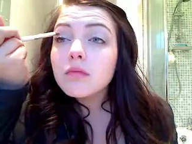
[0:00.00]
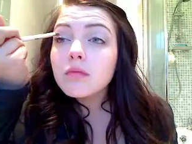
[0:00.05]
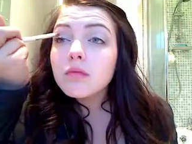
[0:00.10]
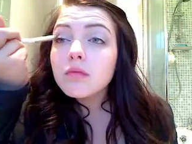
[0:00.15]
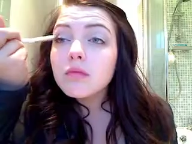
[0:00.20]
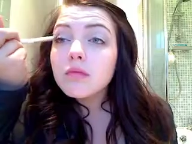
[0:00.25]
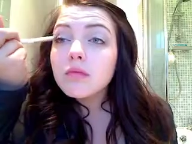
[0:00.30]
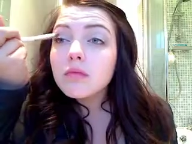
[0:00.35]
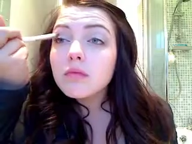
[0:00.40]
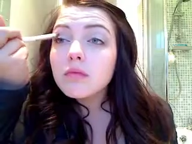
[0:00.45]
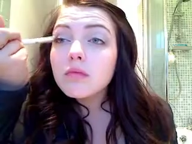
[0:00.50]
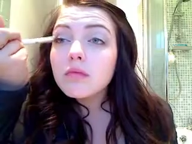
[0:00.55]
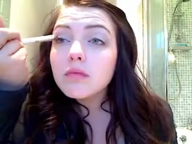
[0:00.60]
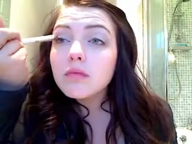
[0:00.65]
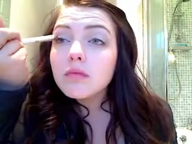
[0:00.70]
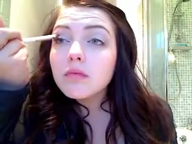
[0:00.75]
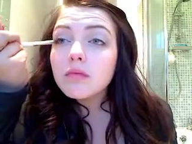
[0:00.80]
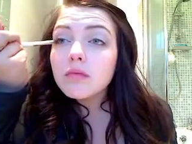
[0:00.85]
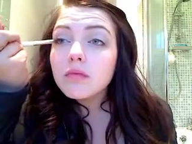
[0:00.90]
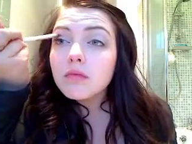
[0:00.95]

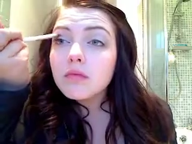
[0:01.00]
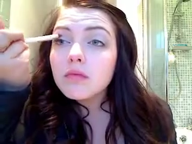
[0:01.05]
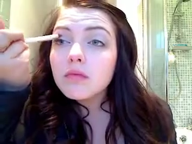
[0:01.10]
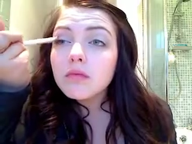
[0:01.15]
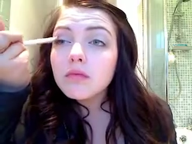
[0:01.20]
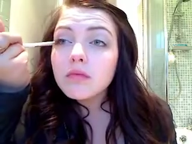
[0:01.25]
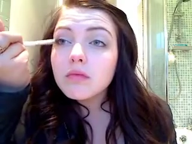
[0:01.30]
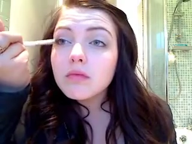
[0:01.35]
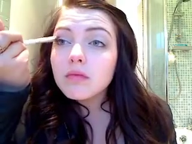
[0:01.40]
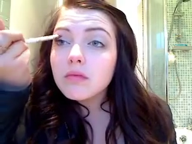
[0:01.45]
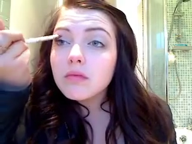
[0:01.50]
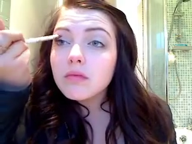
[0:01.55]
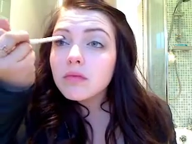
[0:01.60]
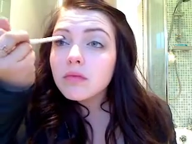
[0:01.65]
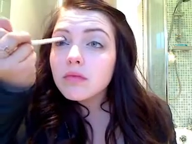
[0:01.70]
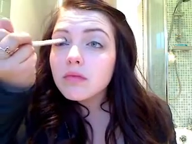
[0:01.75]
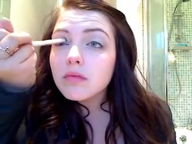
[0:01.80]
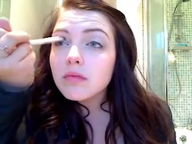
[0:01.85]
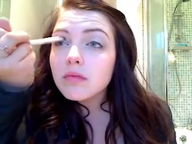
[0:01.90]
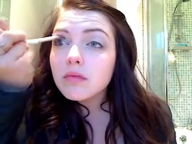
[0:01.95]

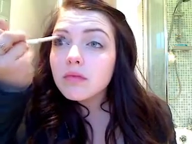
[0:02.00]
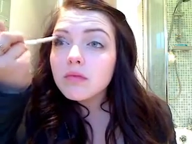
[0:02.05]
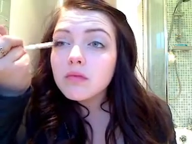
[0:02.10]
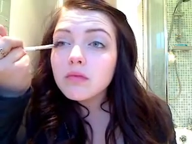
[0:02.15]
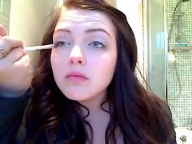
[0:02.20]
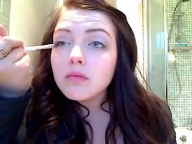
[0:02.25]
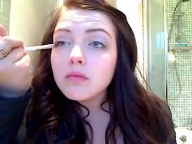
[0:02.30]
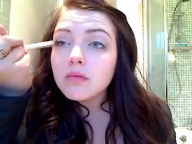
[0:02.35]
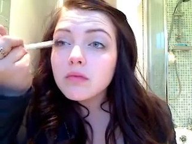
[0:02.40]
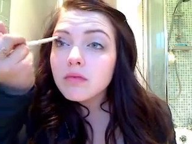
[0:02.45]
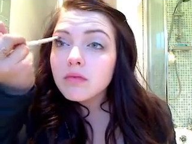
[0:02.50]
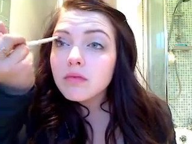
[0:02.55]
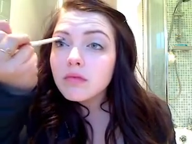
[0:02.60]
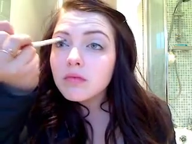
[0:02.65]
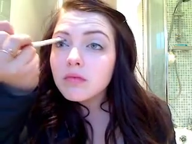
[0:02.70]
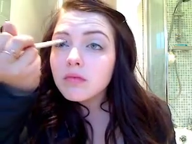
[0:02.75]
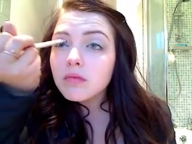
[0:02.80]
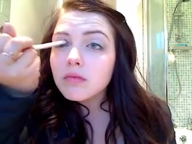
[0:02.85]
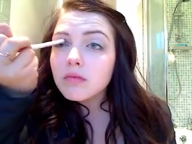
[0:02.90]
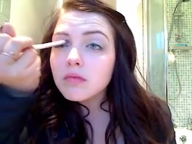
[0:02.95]

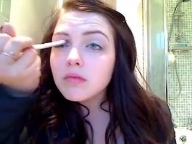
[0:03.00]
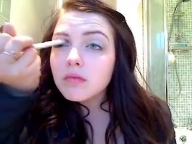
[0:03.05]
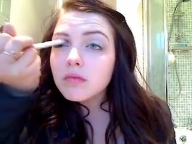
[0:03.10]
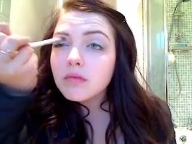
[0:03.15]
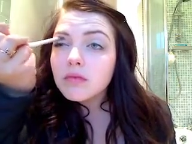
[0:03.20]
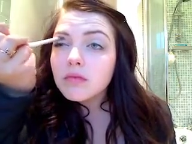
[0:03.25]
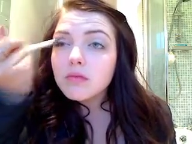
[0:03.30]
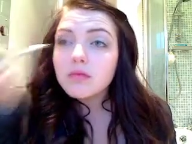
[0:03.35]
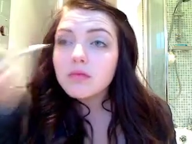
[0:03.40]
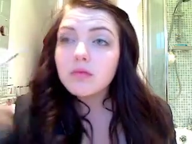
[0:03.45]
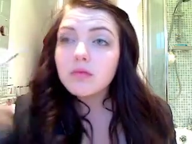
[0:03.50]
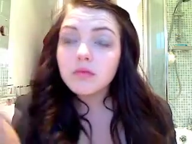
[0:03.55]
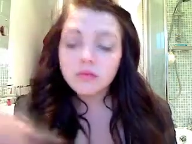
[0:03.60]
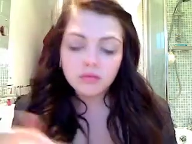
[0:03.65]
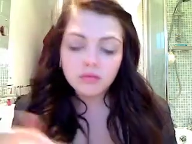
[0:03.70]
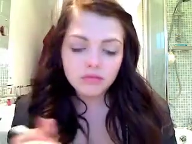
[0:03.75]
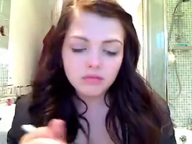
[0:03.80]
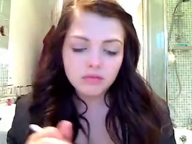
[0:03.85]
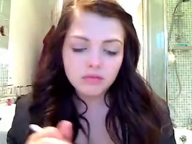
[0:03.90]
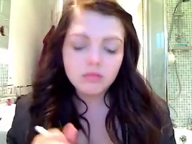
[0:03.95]

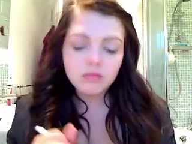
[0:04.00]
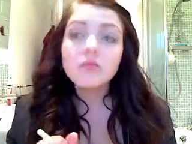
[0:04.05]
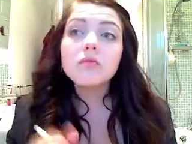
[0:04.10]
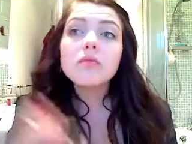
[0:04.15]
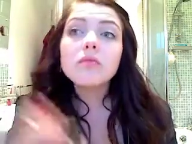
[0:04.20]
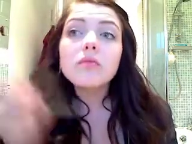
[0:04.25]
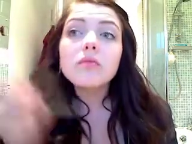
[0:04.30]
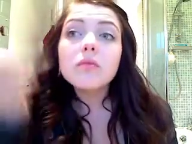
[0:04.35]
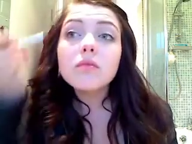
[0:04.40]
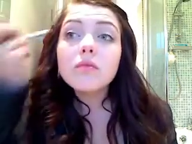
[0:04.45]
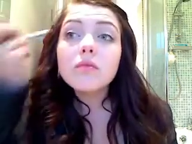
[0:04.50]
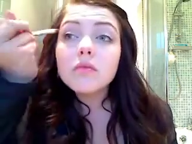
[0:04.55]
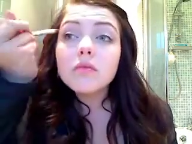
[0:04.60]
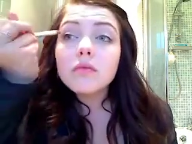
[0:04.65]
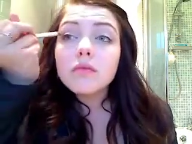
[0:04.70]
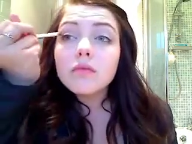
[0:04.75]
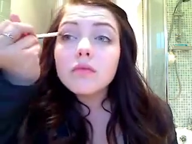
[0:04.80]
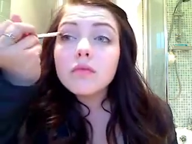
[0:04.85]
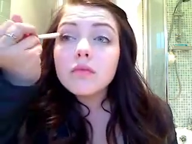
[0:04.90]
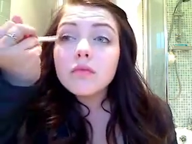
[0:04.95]

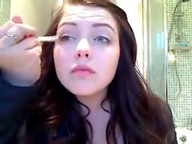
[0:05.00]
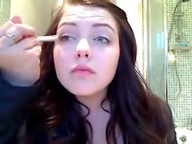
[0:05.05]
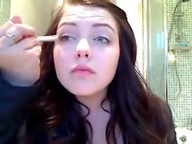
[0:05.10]
Nothing is said.